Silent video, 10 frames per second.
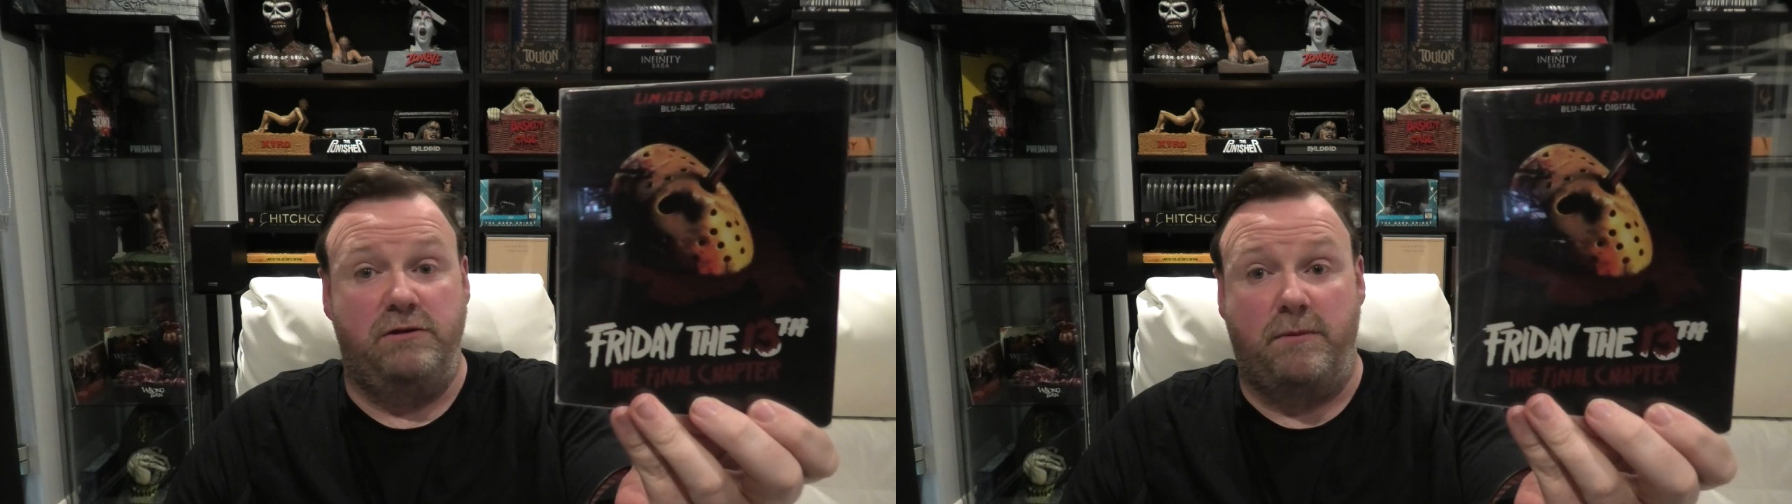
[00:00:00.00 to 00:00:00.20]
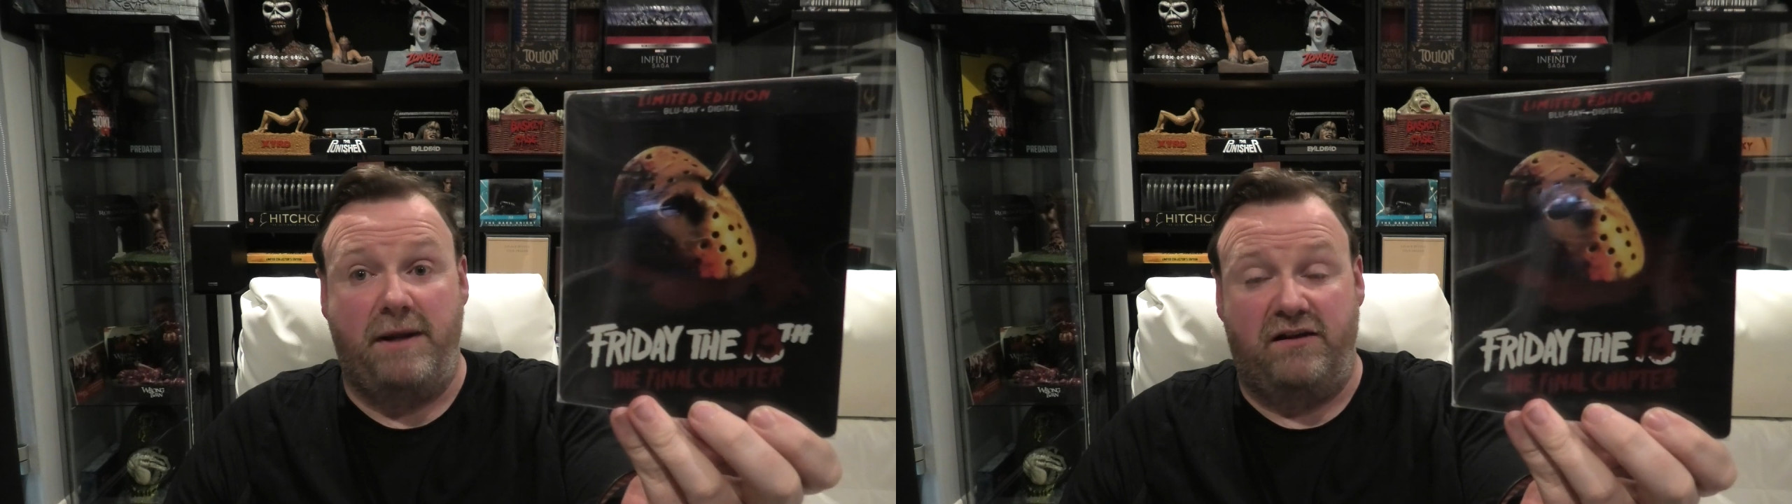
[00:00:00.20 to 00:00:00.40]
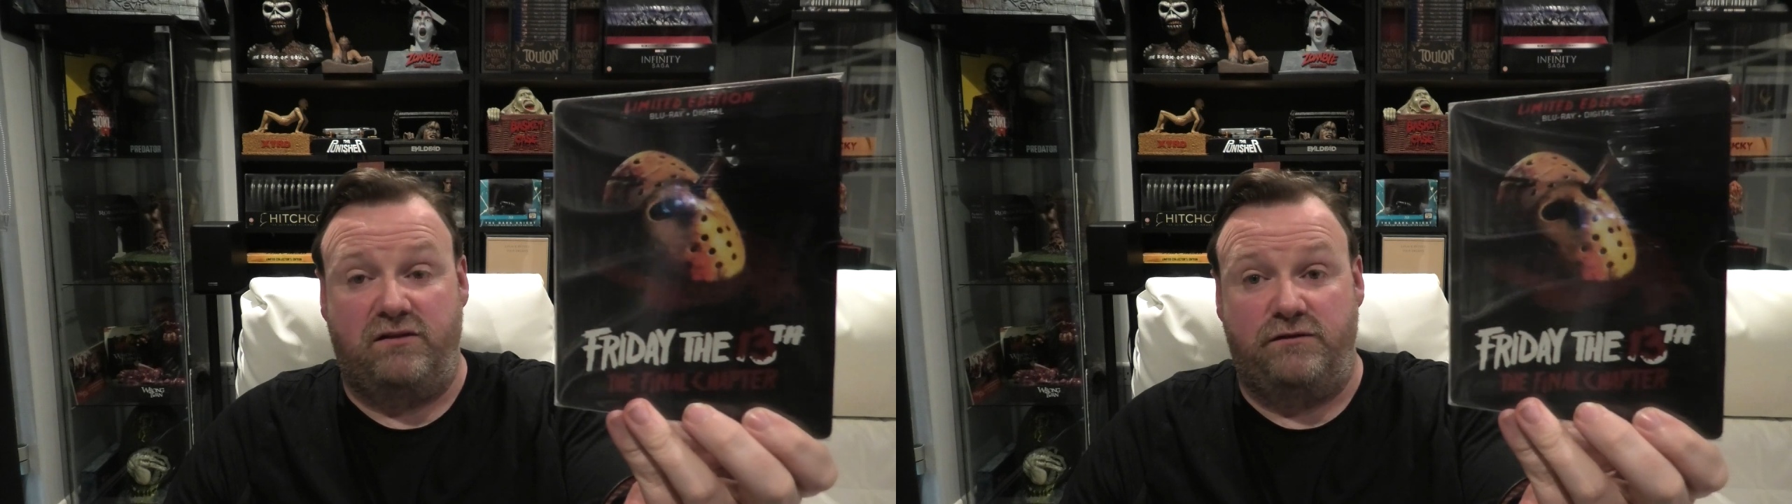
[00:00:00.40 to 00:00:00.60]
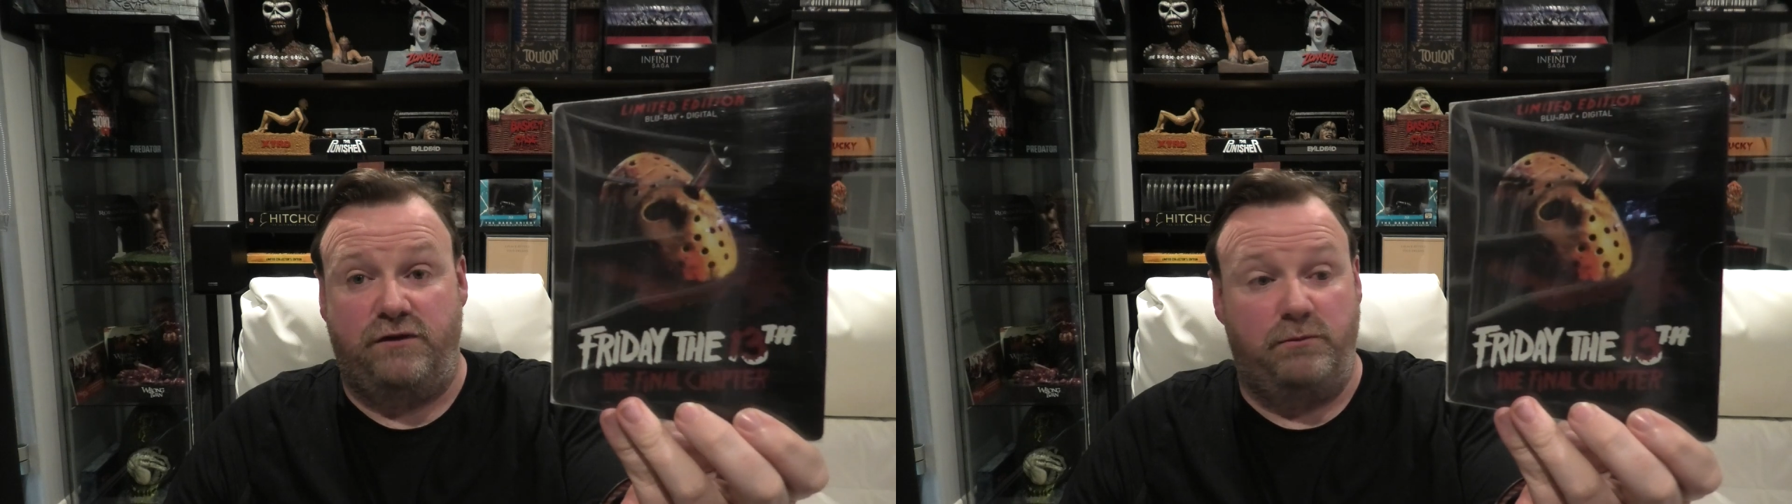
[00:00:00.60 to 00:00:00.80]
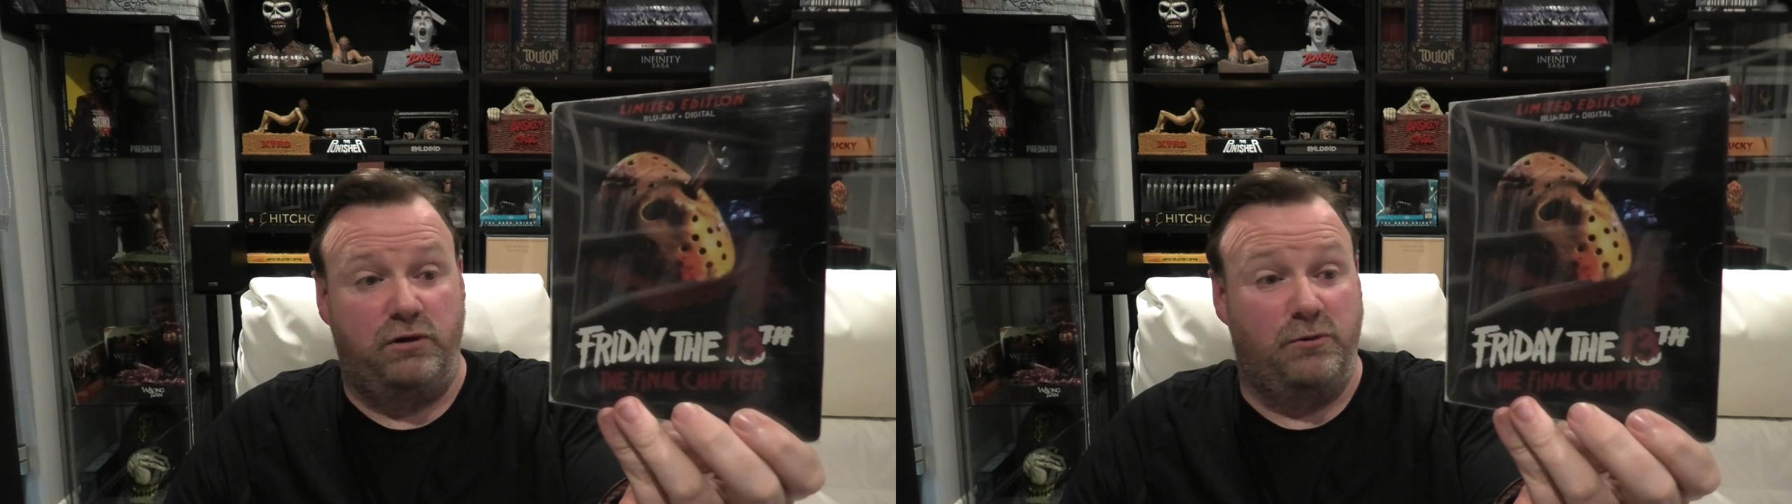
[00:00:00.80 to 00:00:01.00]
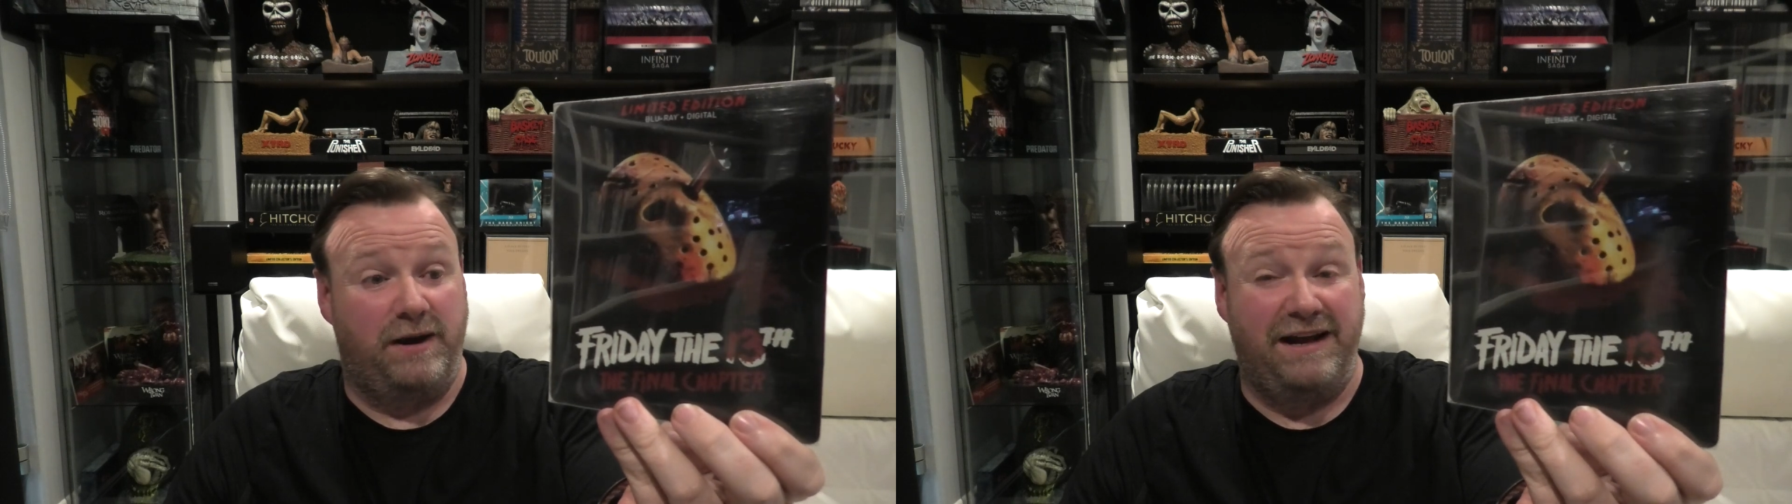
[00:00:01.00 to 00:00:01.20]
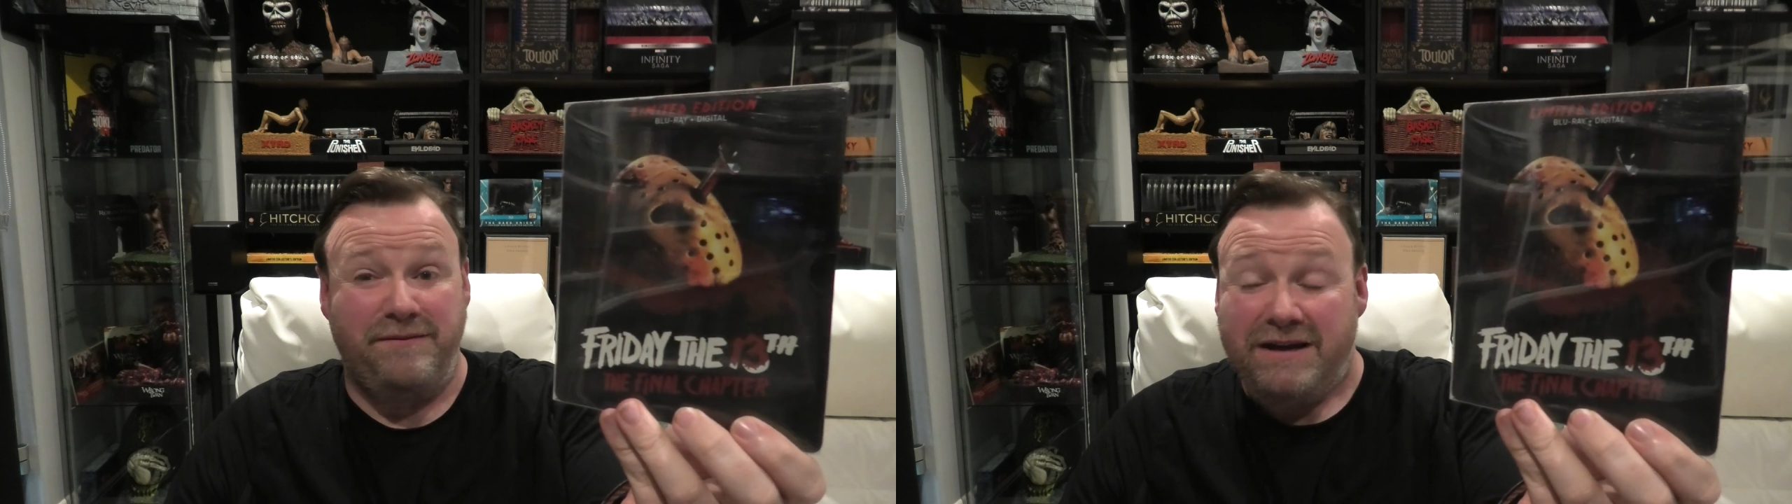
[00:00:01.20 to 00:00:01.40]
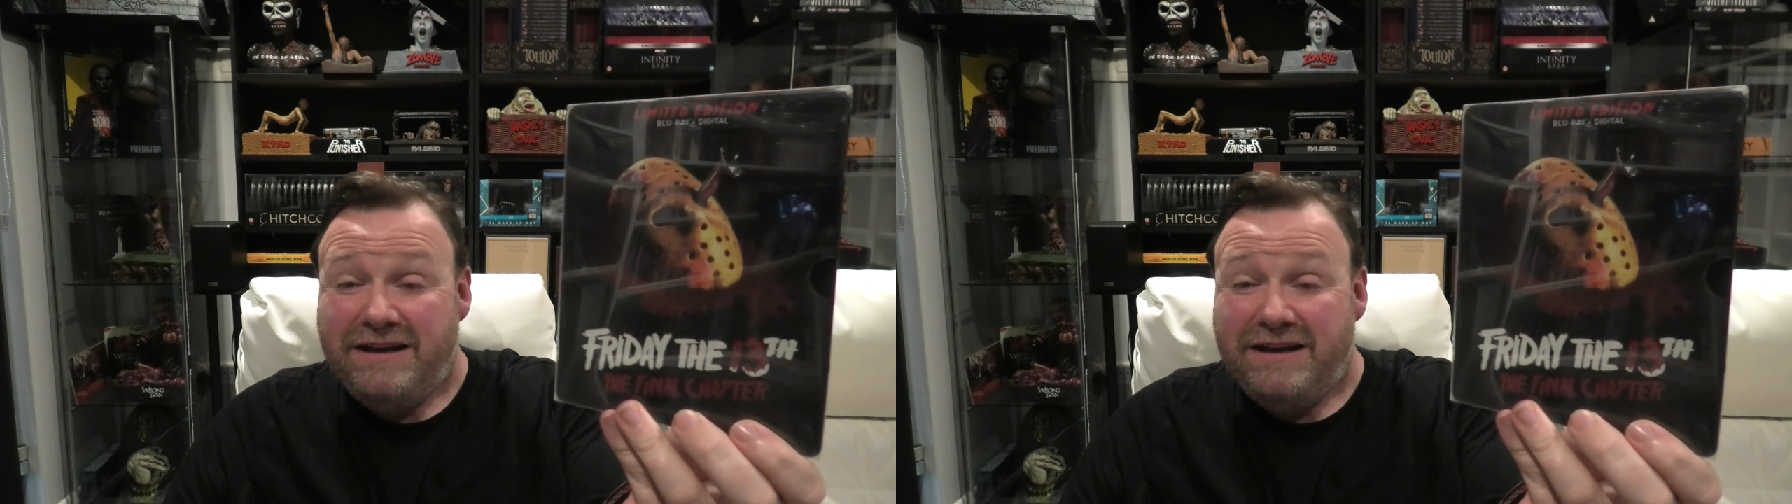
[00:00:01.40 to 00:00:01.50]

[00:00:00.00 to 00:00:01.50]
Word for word: remastered for Blu-ray.